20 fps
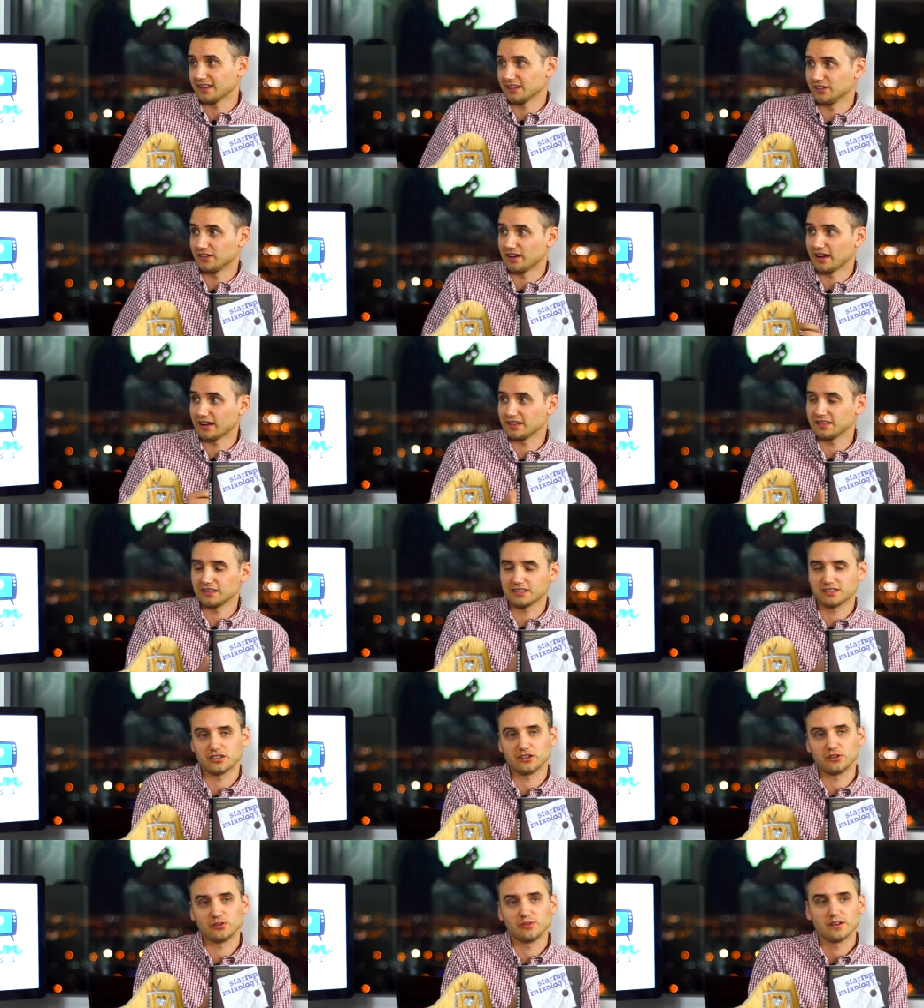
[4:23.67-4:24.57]
You know, how,
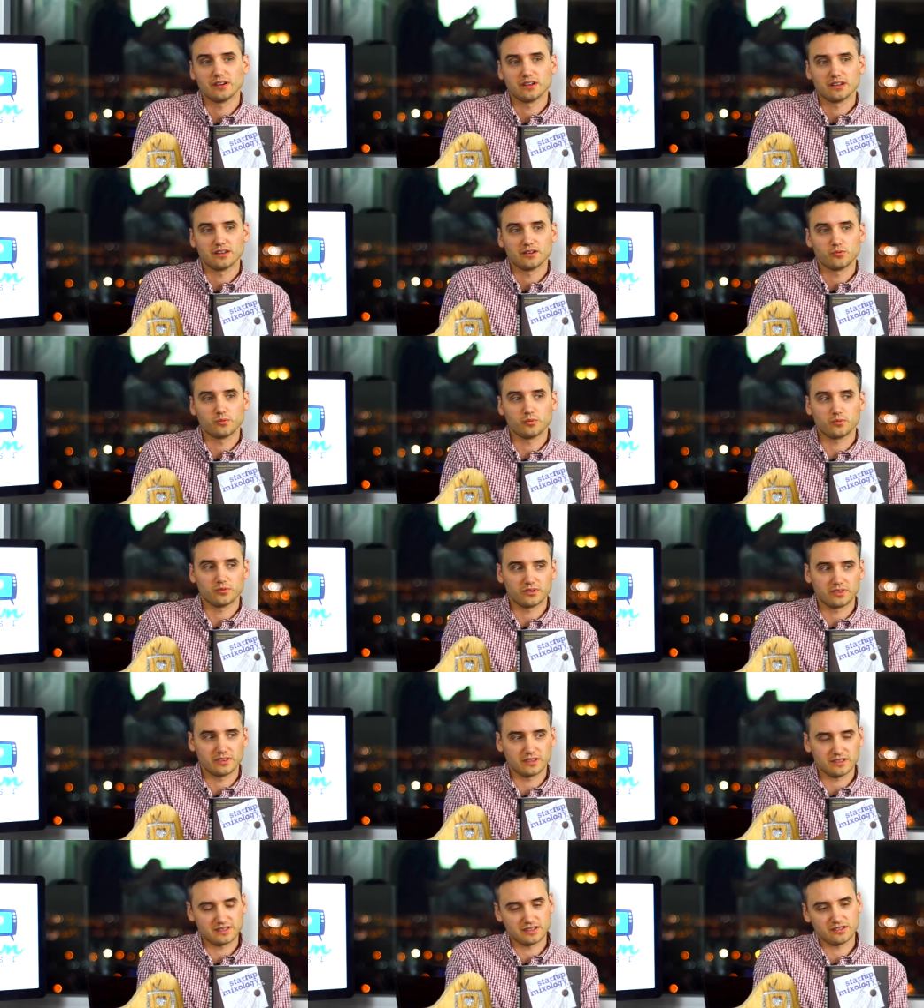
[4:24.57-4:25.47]
so
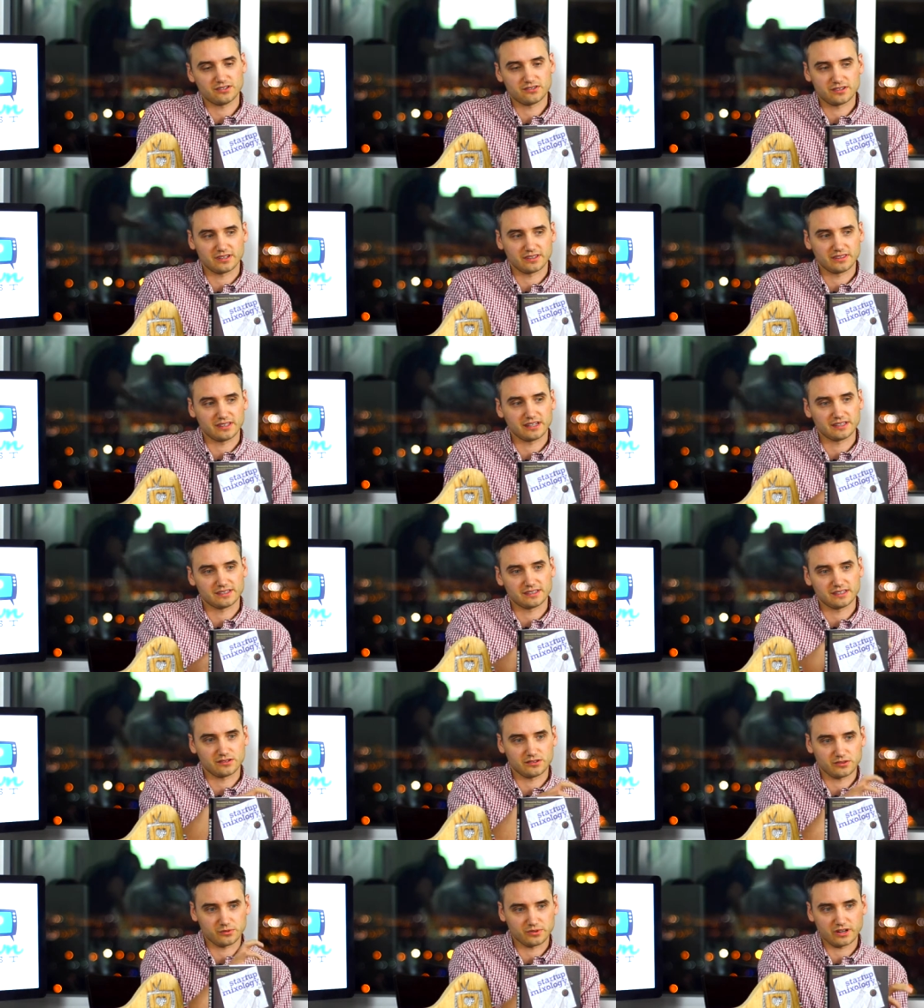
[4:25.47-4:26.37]
this interesting thing is
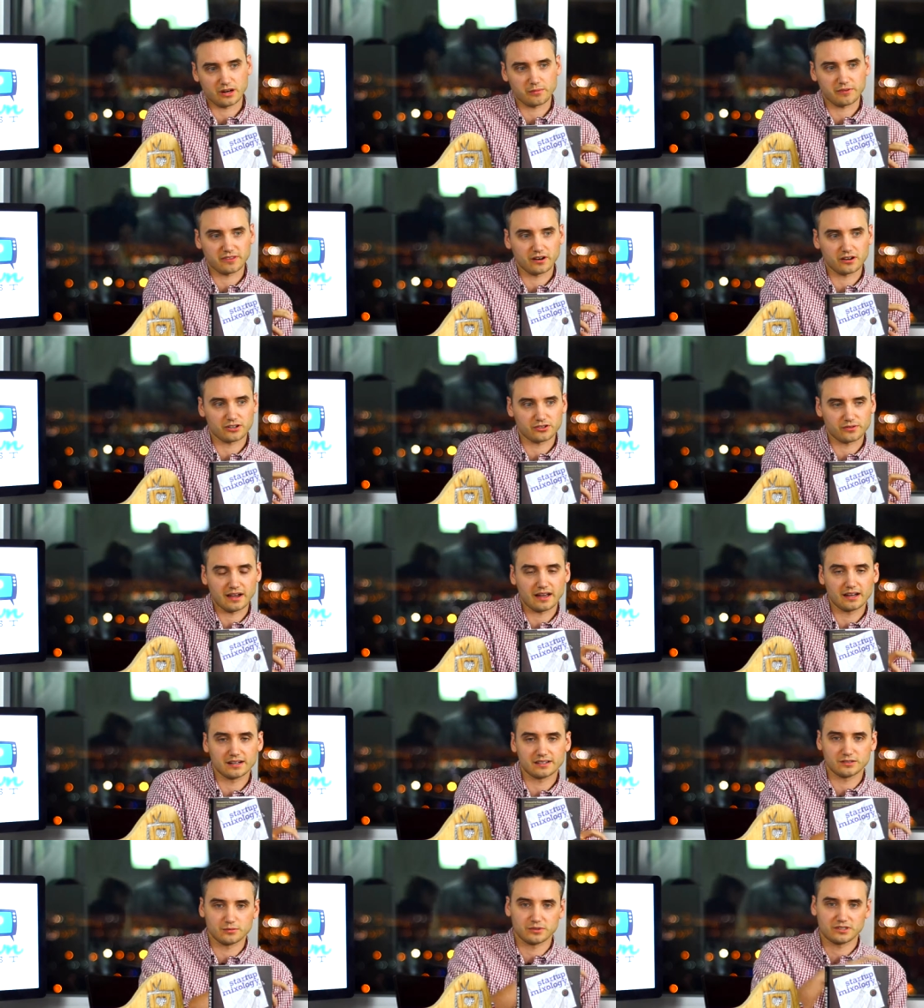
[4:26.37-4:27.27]
that so we talk about the harsh
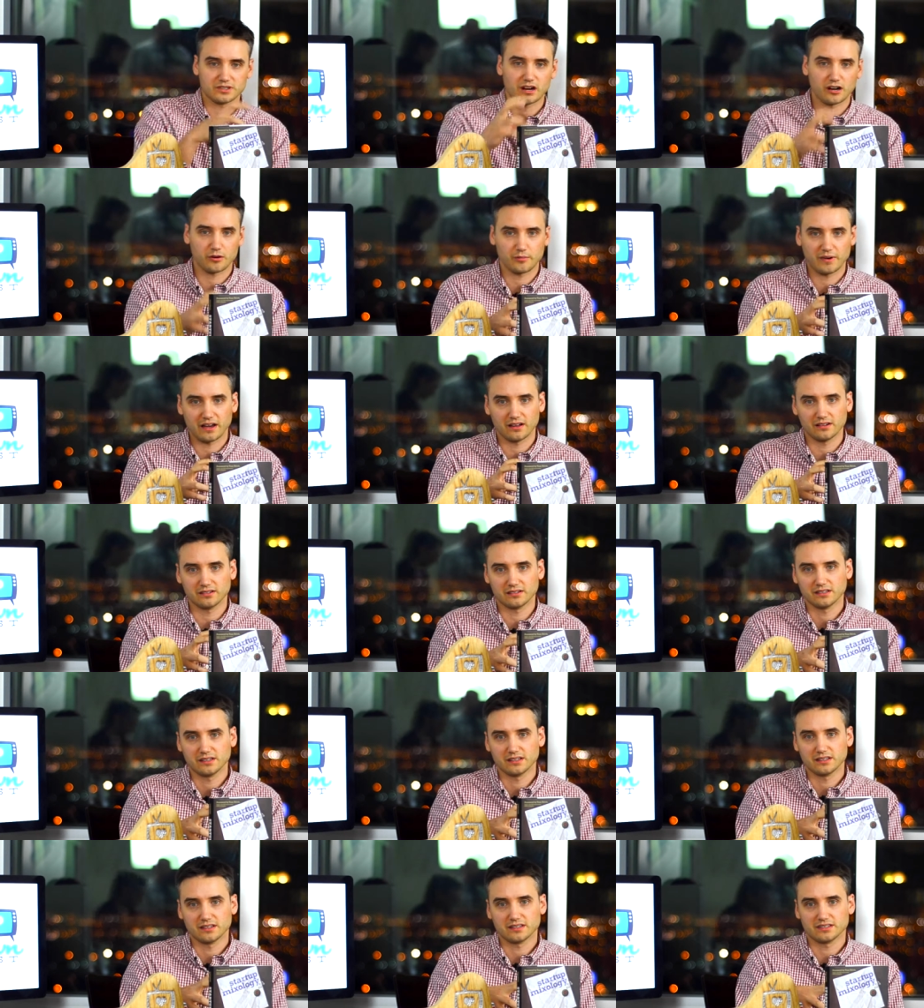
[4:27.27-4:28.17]
realities, and we talk about
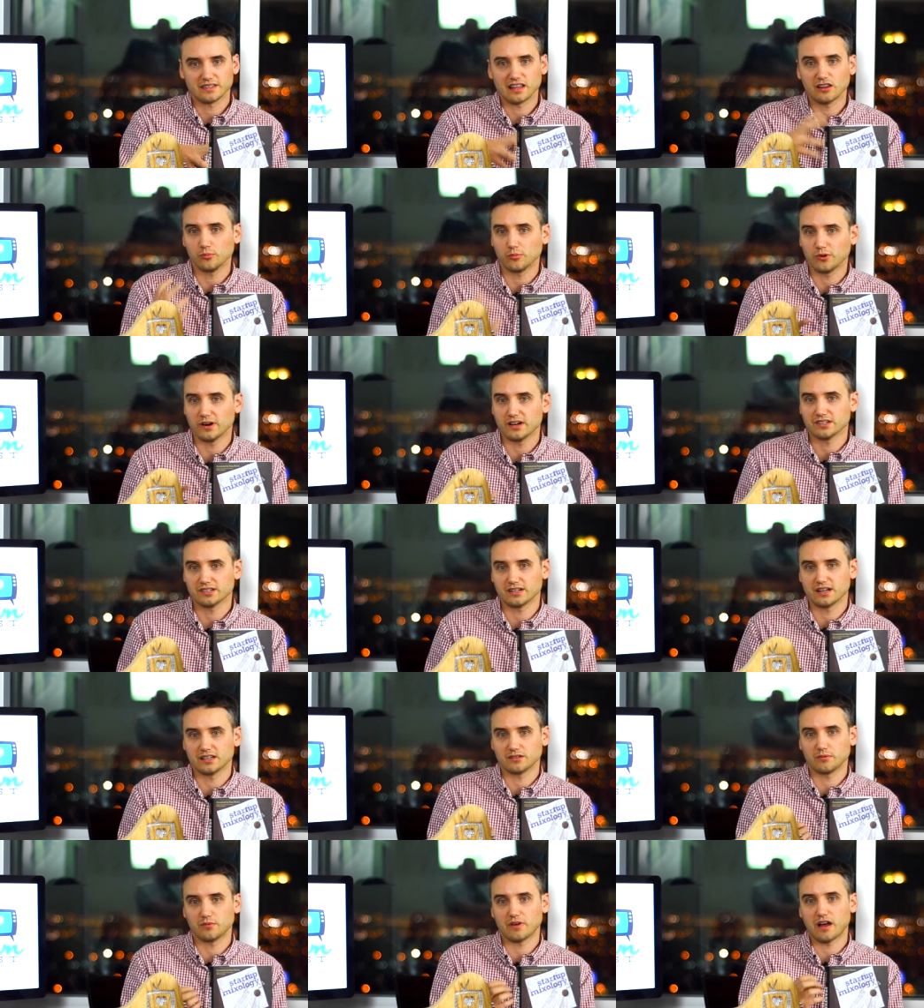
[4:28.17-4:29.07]
celebration
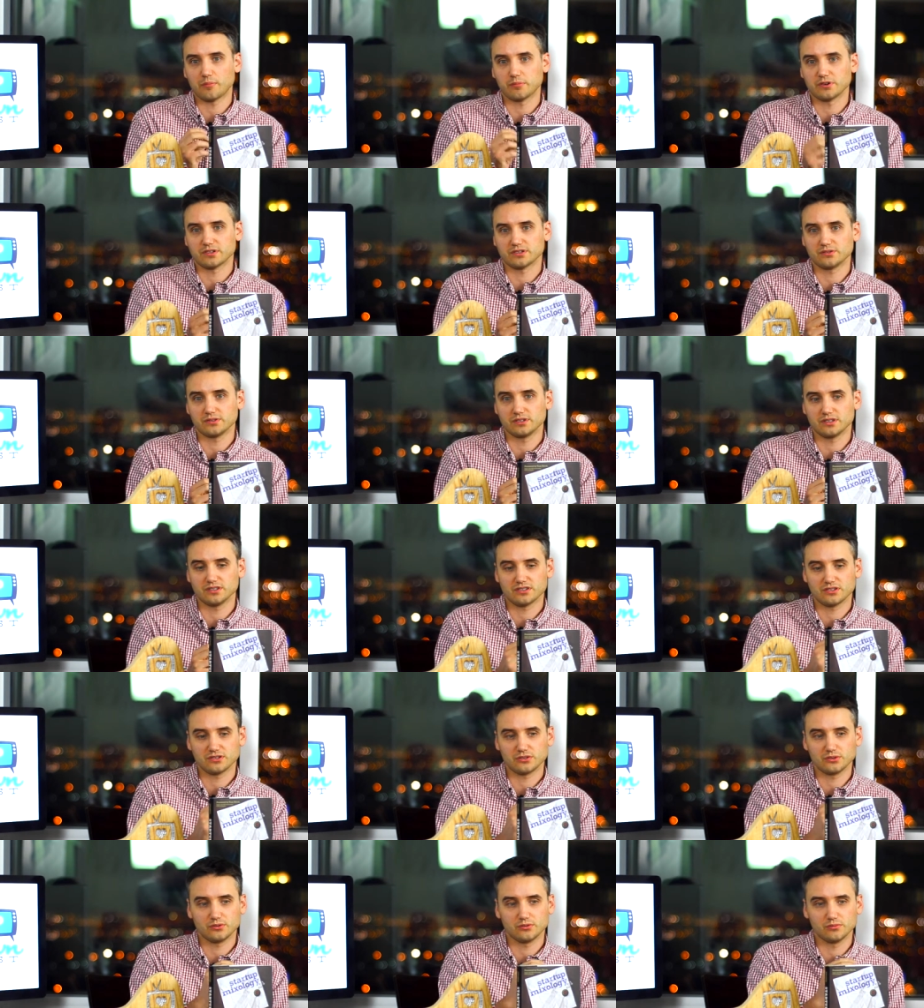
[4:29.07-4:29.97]
as an opportunity
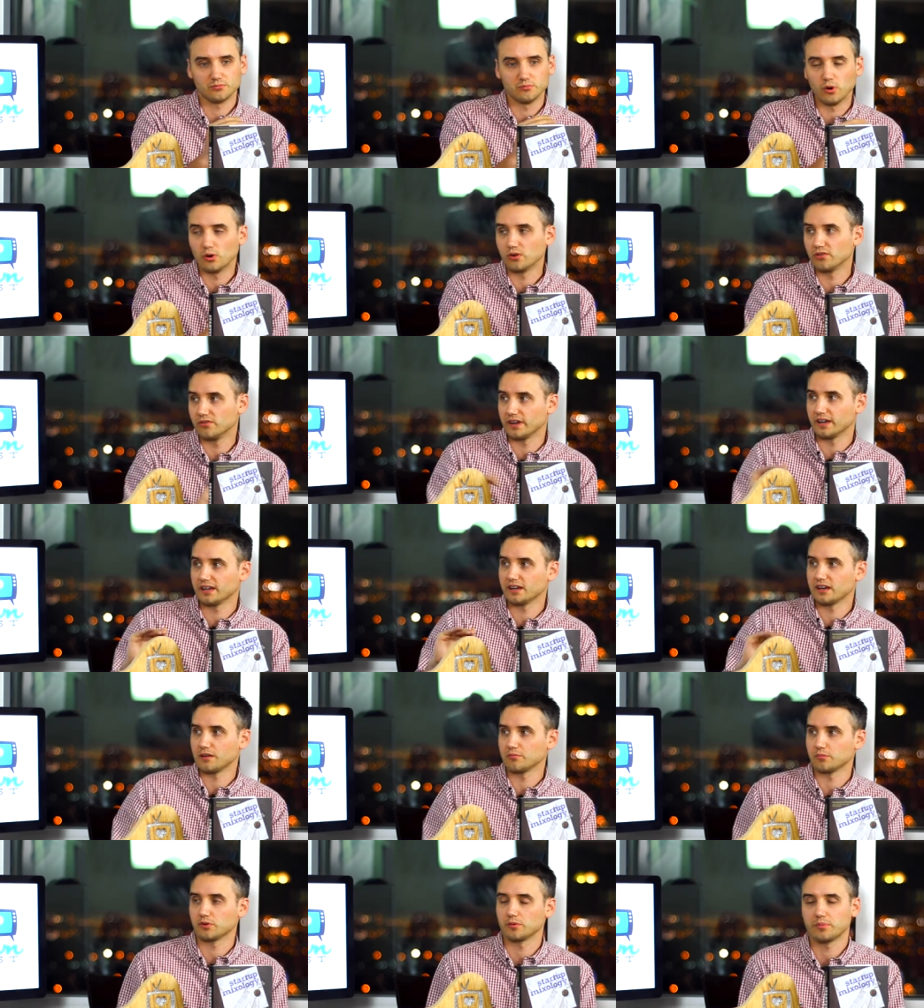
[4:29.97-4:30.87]
to motivate
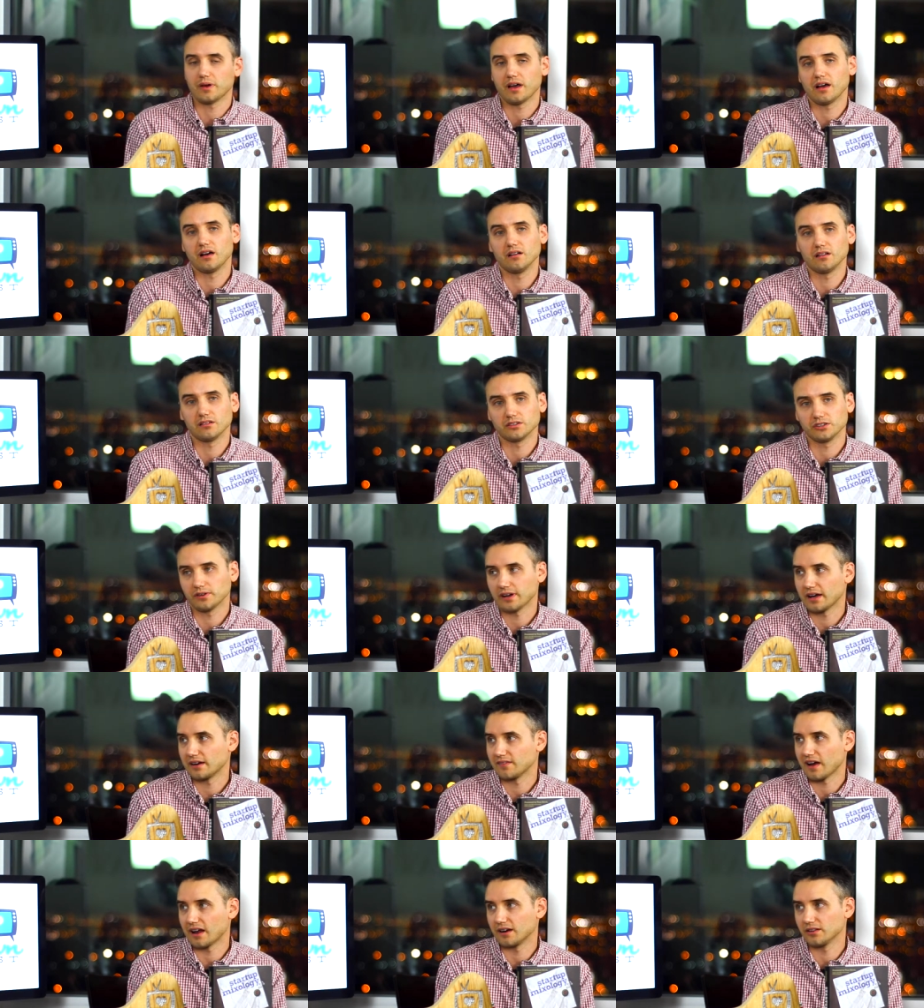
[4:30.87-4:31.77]
and propel you
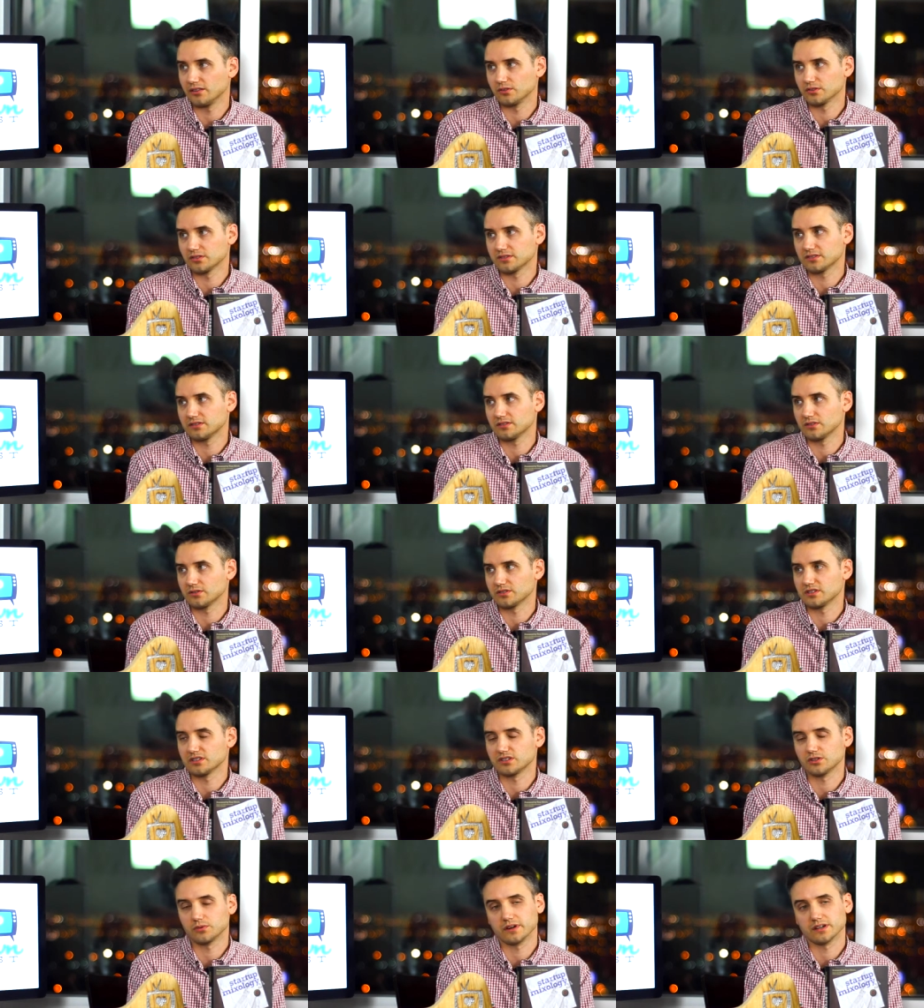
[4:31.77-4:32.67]
kind of out of those those
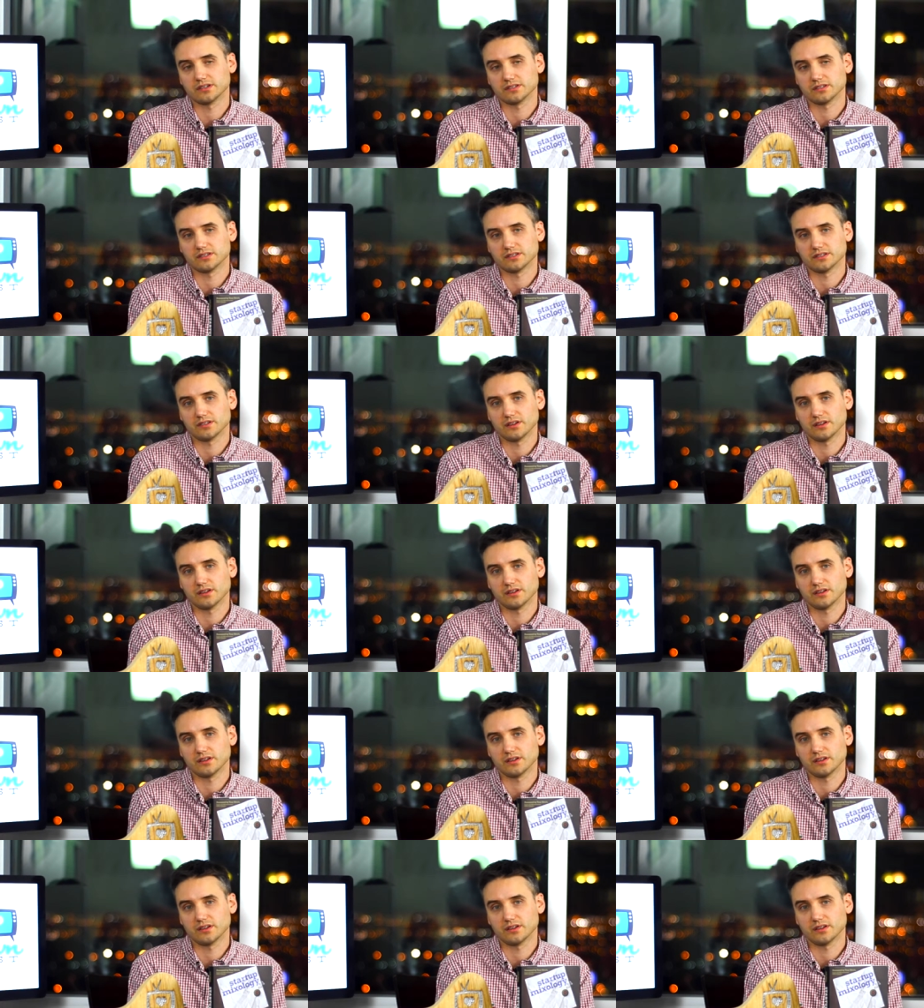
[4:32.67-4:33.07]
situations.